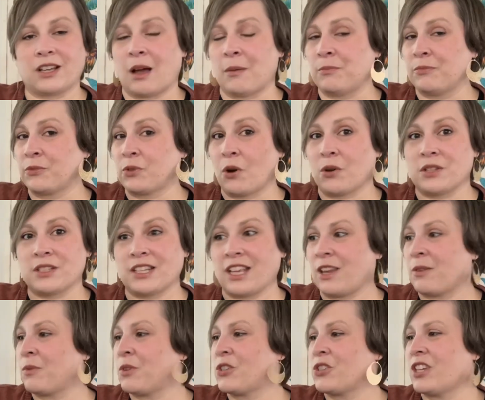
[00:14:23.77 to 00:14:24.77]
throw a
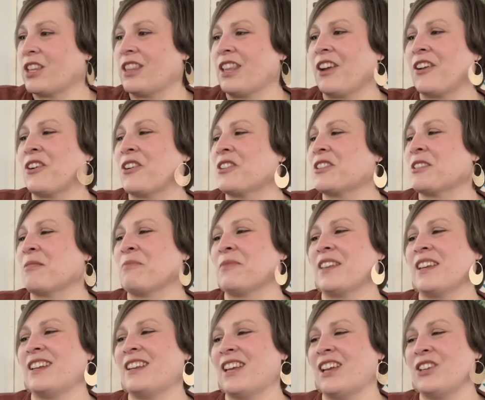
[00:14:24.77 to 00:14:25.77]
sandwich in there or
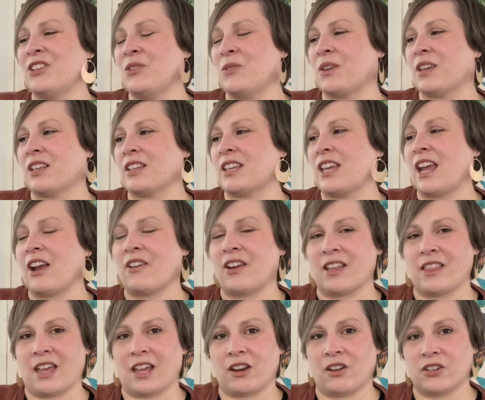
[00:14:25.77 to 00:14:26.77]
something, and you can
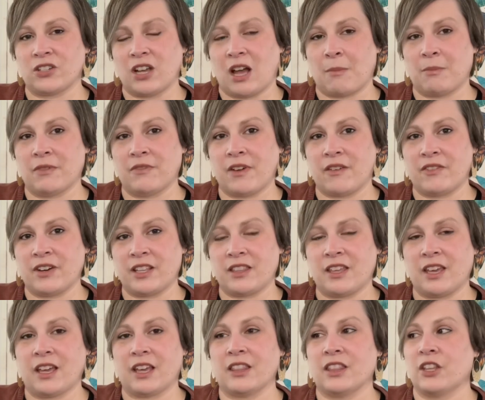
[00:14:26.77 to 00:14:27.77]
carry that on top of
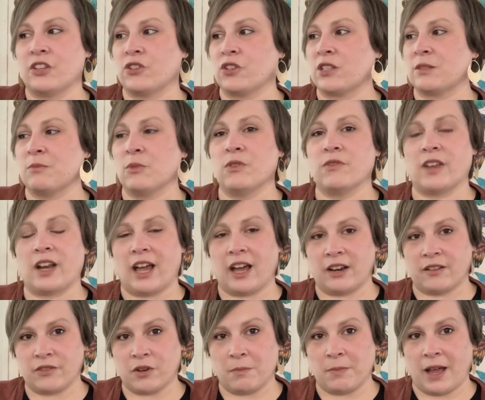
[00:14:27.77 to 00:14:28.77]
everything and then just move it
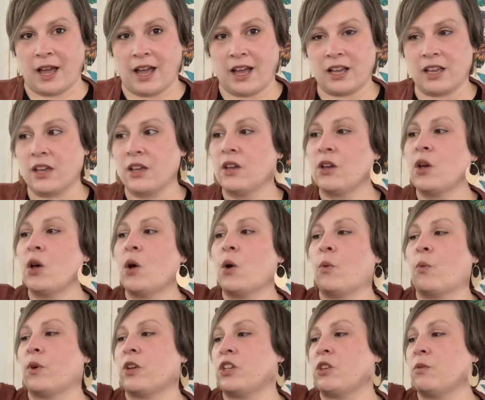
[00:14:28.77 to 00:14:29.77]
out of your bag
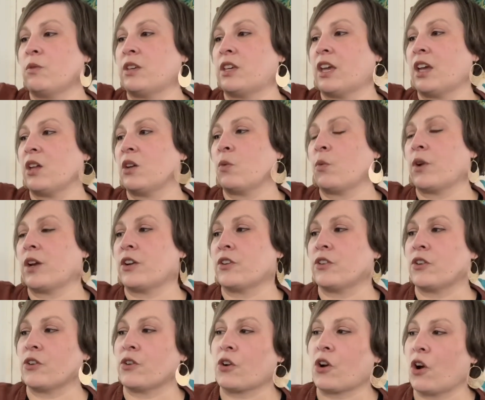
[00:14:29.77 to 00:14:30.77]
when you get where
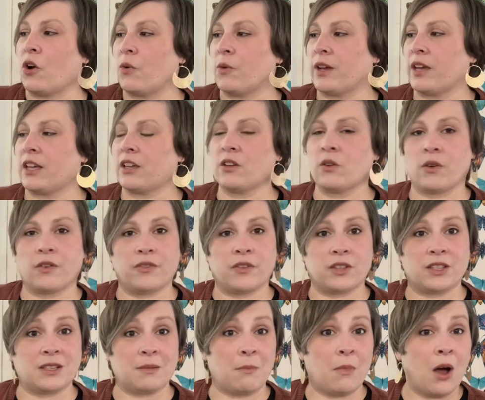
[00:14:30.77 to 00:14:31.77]
you're going. Or if
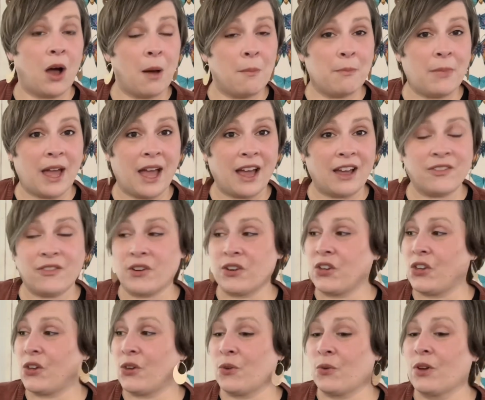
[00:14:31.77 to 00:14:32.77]
it's a mom bag for
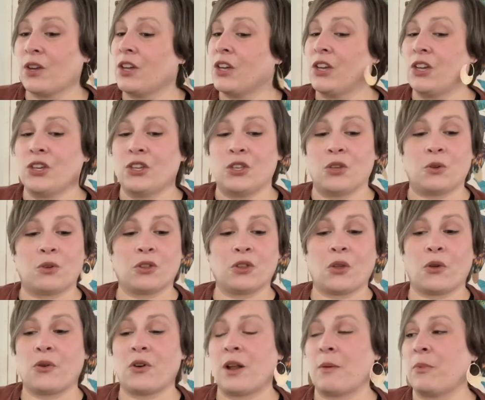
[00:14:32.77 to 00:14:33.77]
you, you can
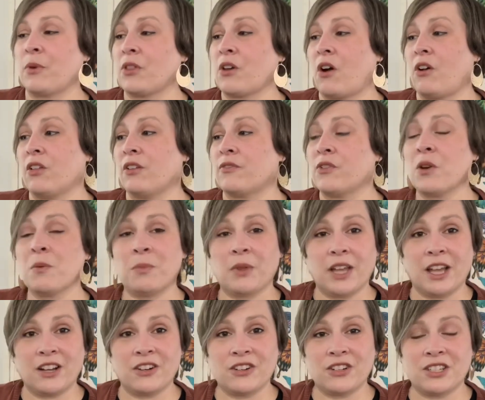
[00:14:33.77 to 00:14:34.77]
load it up with all of your
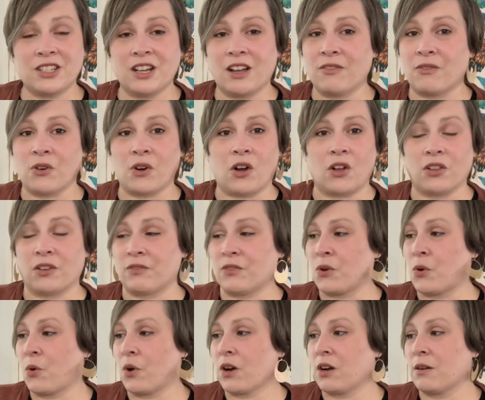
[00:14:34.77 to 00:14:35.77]
planner stuff or all of
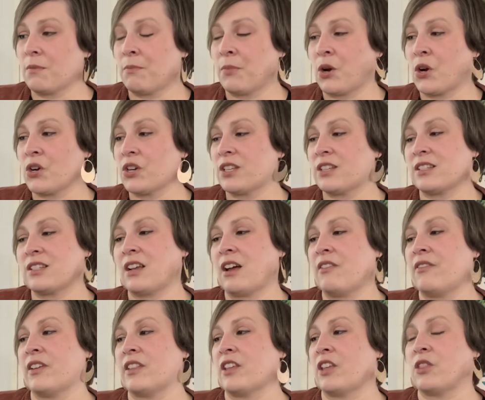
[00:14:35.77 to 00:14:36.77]
your purse
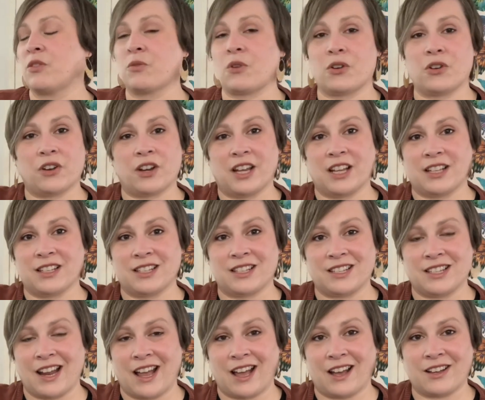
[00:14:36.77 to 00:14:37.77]
stuff, and then throw your kids'
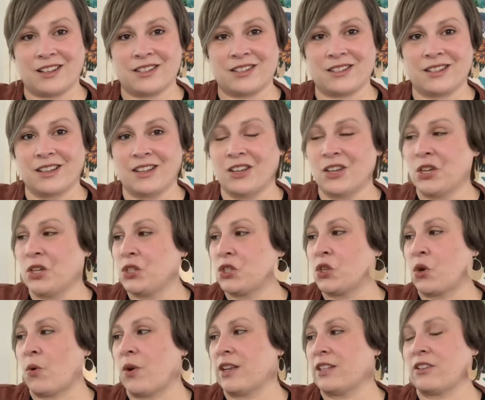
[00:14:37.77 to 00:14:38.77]
snacks,
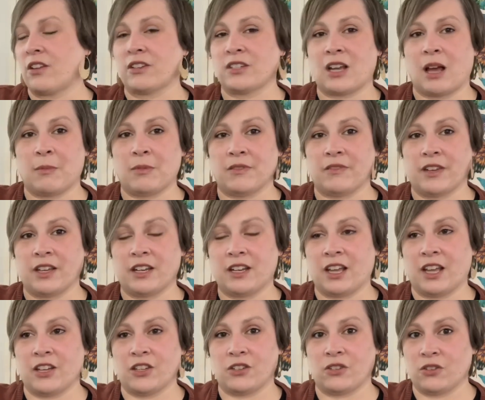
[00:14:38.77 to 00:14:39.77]
toys on top of it,
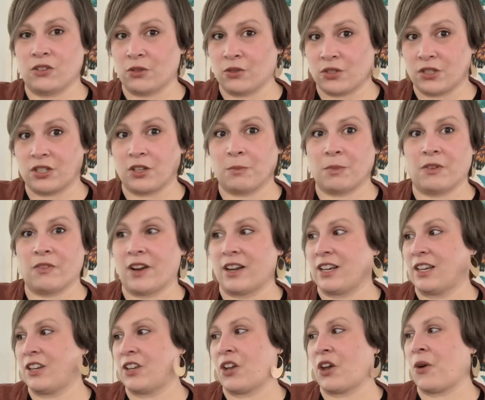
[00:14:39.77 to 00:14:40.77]
and you'll still be
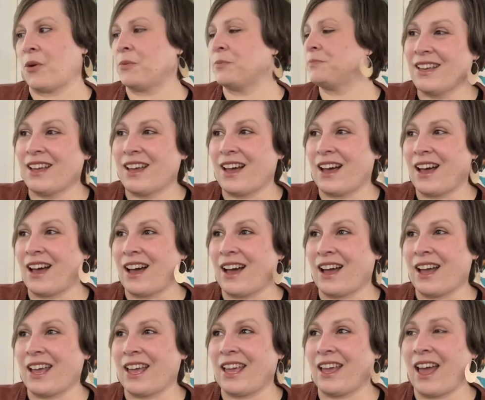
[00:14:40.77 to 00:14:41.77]
ready to go.
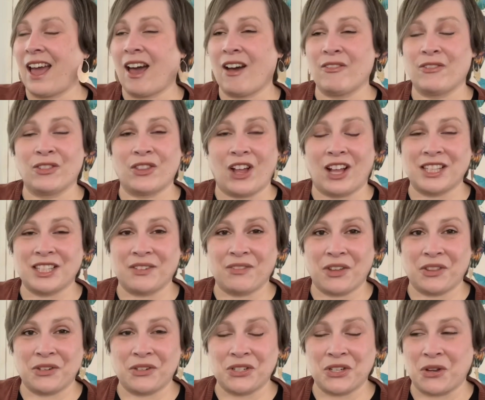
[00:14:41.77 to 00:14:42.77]
I have lots of
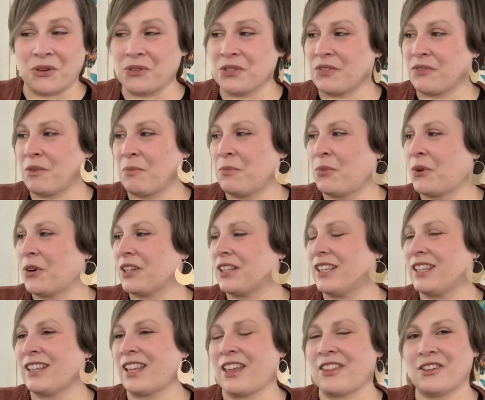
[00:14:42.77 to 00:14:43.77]
other totes from
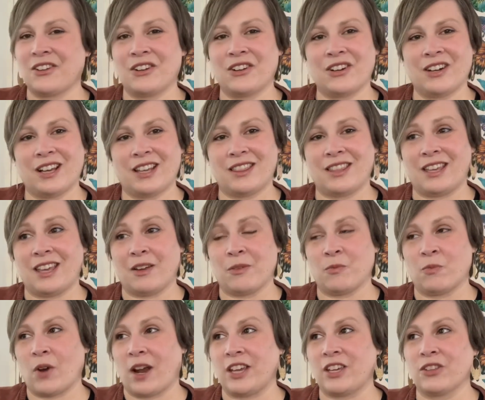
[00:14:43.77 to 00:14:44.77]
Portland Leather, the
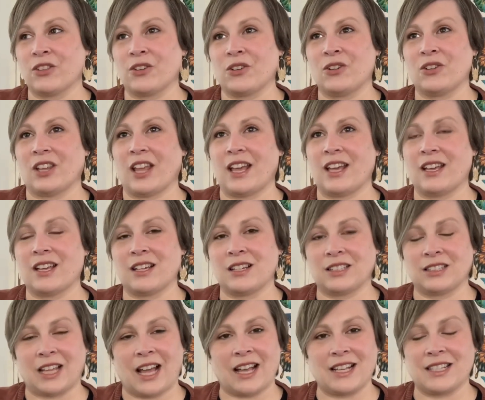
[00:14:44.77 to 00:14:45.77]
regular like
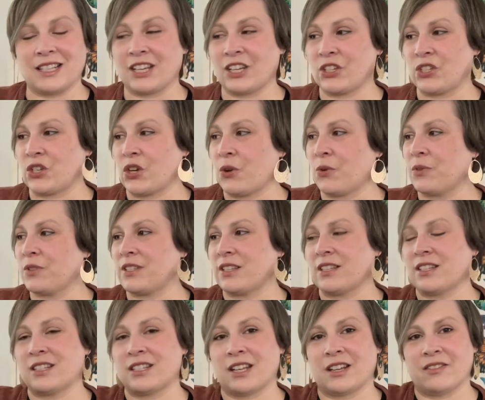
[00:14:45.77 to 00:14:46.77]
classic totes
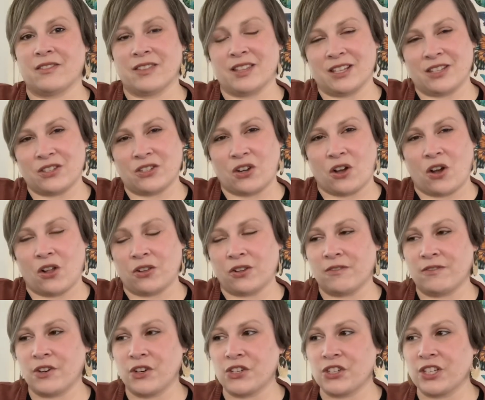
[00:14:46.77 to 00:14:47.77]
instead of this
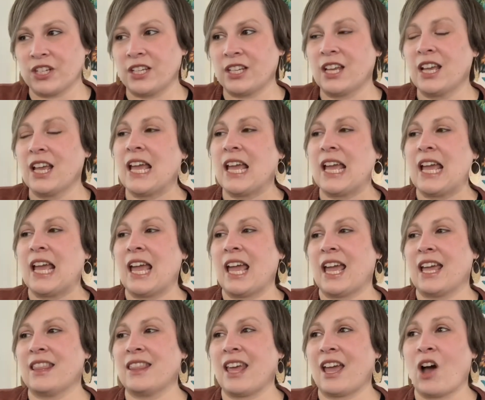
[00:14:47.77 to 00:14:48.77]
taller version,
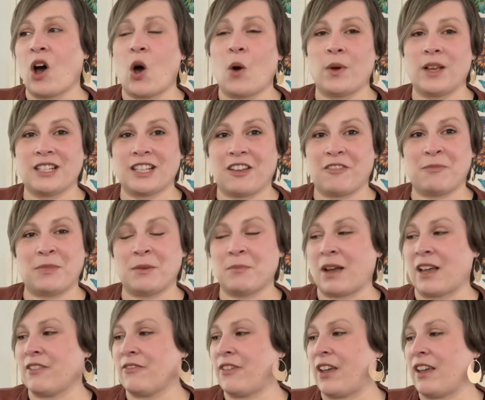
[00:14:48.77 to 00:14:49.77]
and they always have been
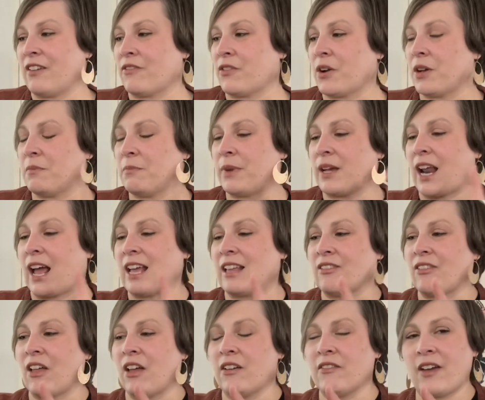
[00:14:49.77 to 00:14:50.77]
my favorite. But I
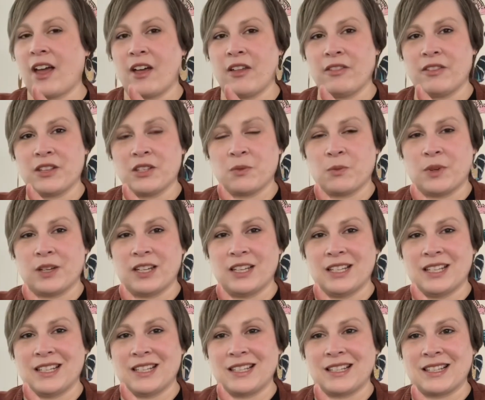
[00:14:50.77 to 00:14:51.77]
love how this one
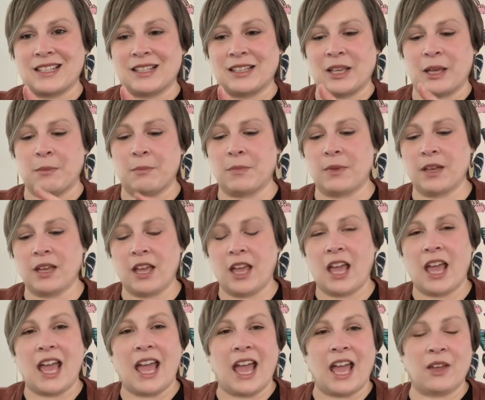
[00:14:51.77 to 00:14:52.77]
is slim
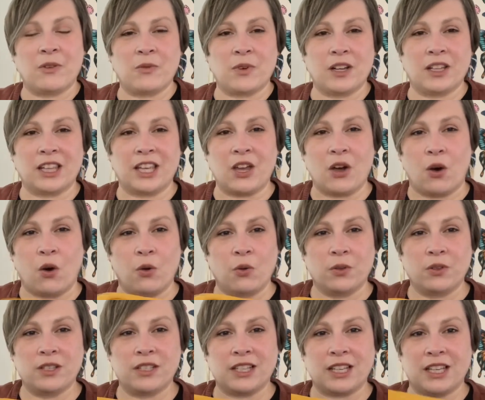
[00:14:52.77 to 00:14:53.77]
and really
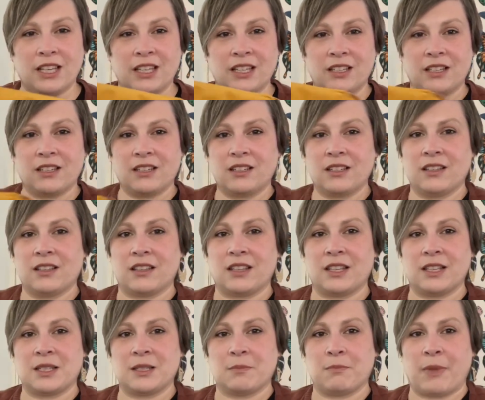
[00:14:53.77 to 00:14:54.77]
holds in
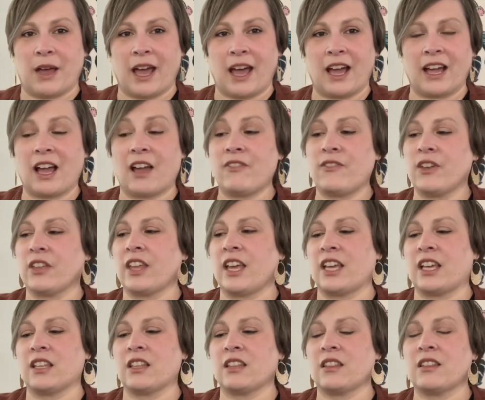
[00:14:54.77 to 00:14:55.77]
this bag. I feel
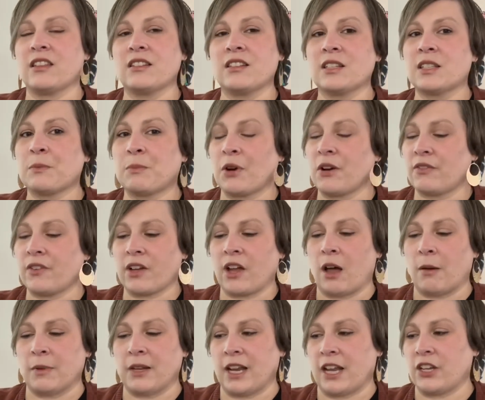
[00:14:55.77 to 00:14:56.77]
like this is the perfect
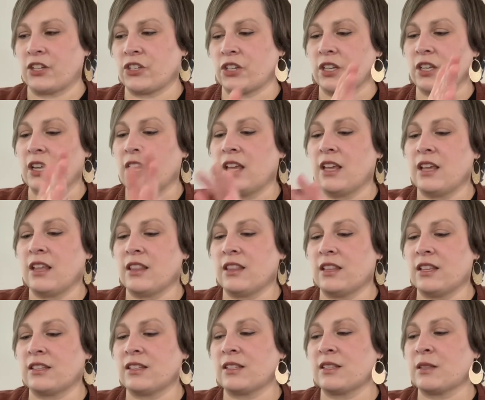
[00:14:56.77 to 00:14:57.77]
combination.
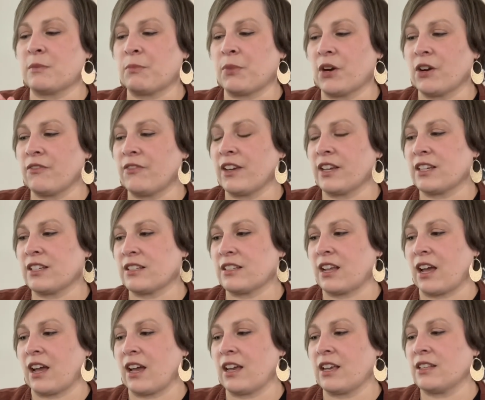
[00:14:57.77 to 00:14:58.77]
This is the perfect
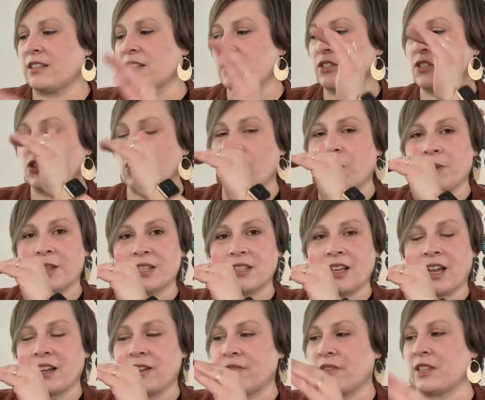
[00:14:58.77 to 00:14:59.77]
size to go
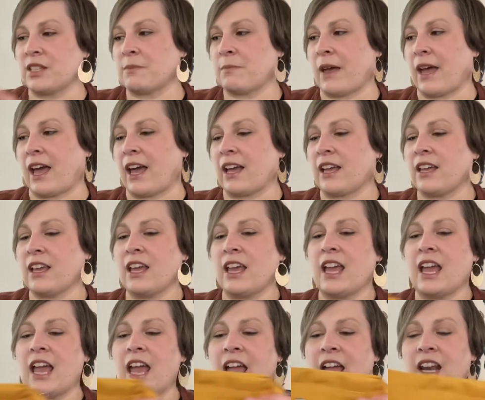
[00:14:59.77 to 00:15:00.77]
inside of this bag,
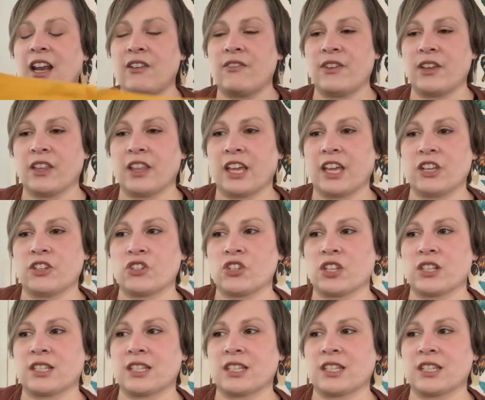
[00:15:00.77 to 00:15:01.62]
and I feel like it just